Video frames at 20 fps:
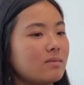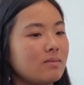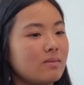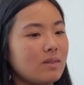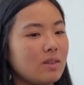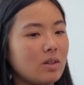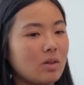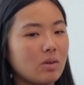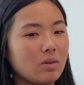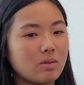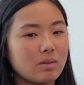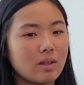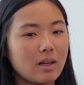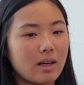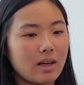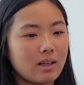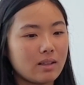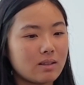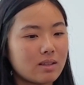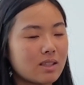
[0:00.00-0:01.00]
you know
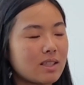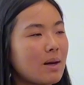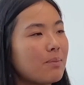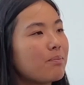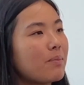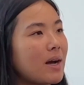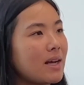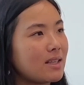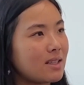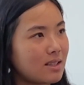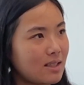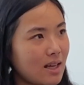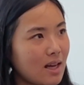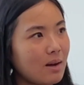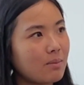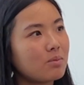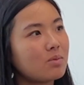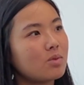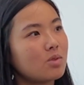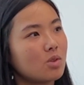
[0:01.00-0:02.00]
uh, step by step